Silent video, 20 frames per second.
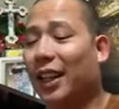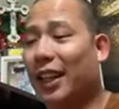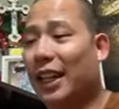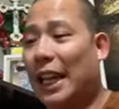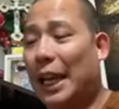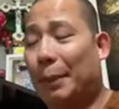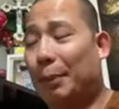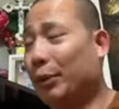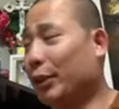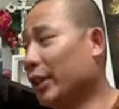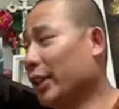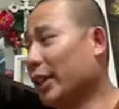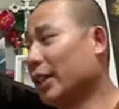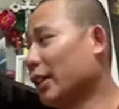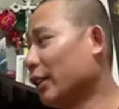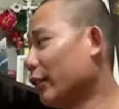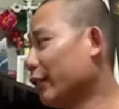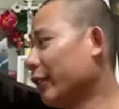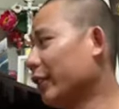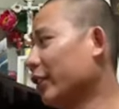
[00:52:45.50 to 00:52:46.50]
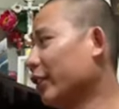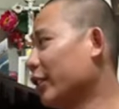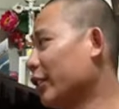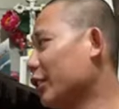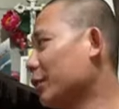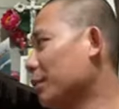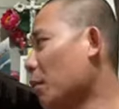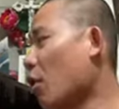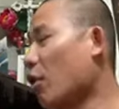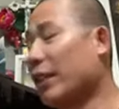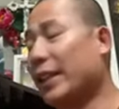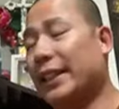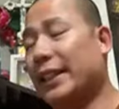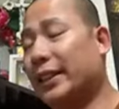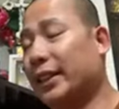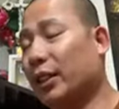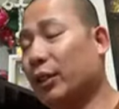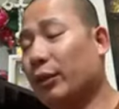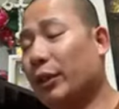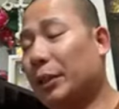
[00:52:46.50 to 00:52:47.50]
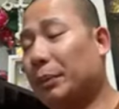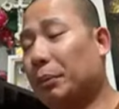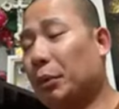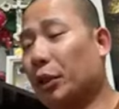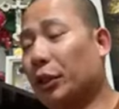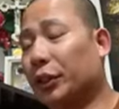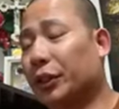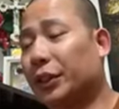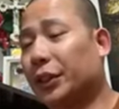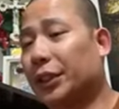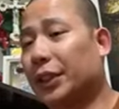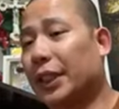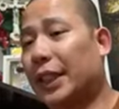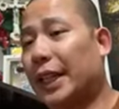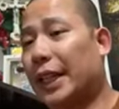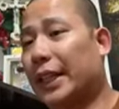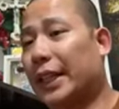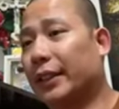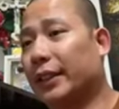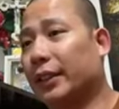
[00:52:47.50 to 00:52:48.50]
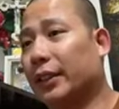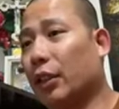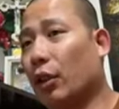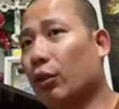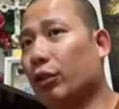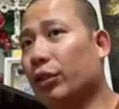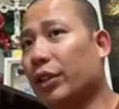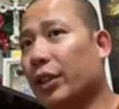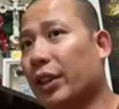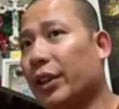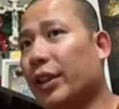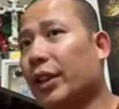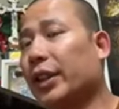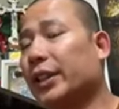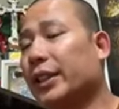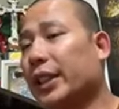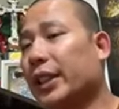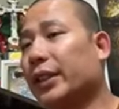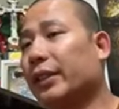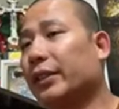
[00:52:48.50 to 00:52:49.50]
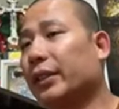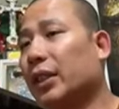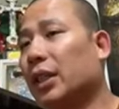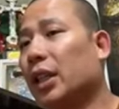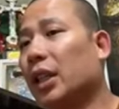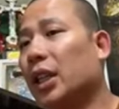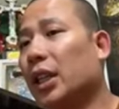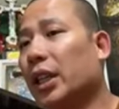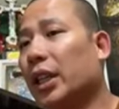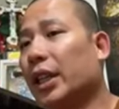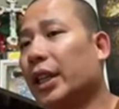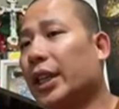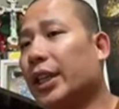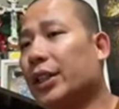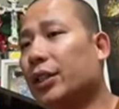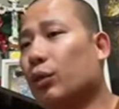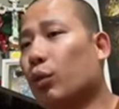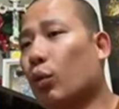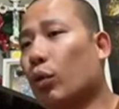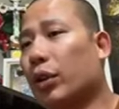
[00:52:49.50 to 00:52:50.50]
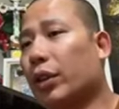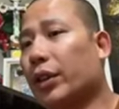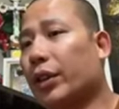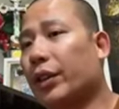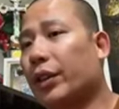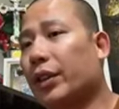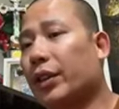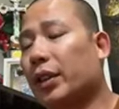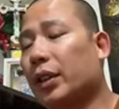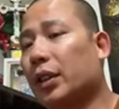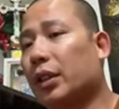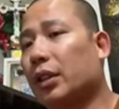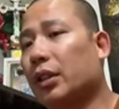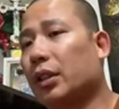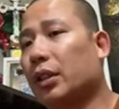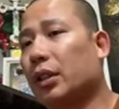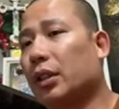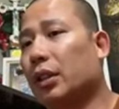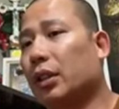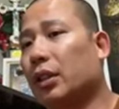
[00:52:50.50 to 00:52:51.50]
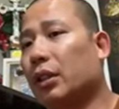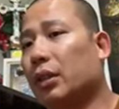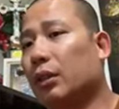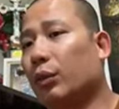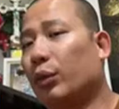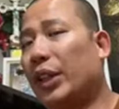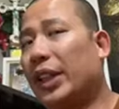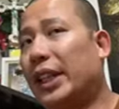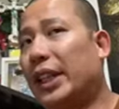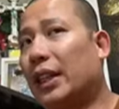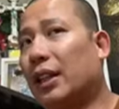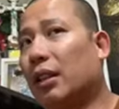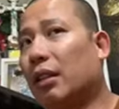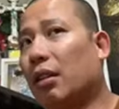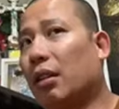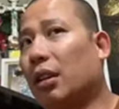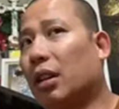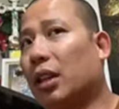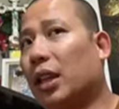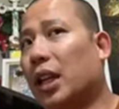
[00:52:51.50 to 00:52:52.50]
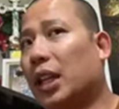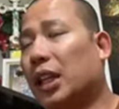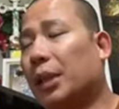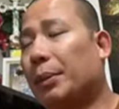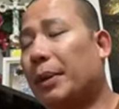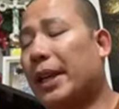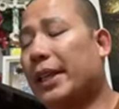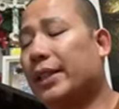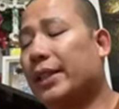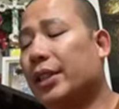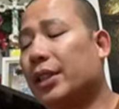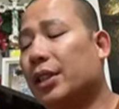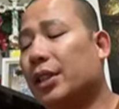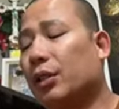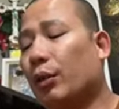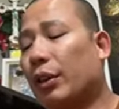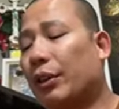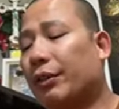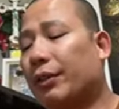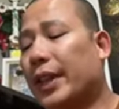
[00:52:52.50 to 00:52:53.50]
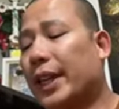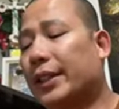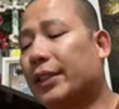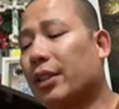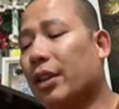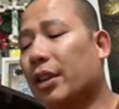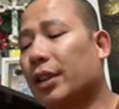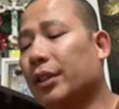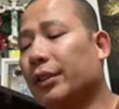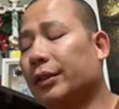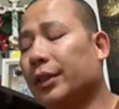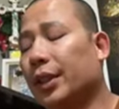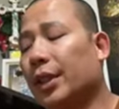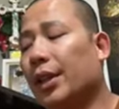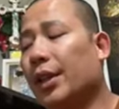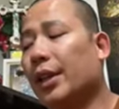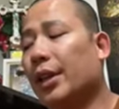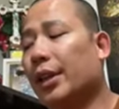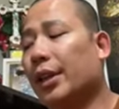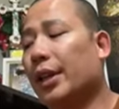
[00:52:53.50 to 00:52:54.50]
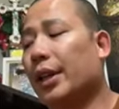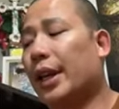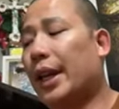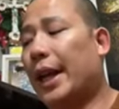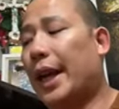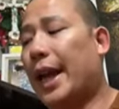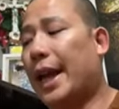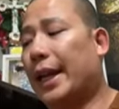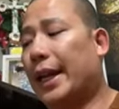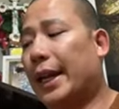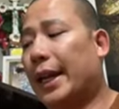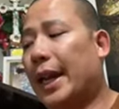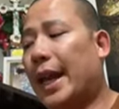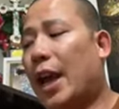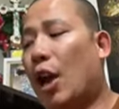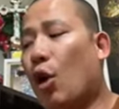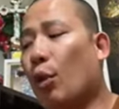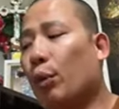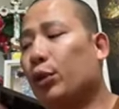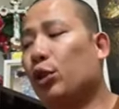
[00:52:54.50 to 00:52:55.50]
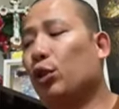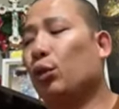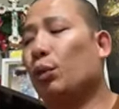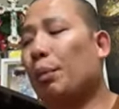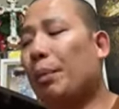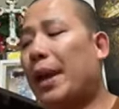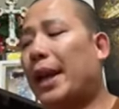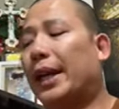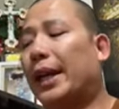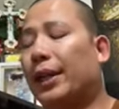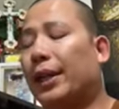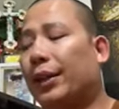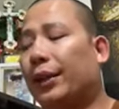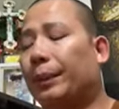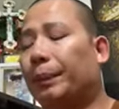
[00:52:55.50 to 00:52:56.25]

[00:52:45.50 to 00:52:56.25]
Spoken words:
and put it in very small, easy-to-read books. And those are the things that is worth reading on a daily basis to reflect on. And it helps you make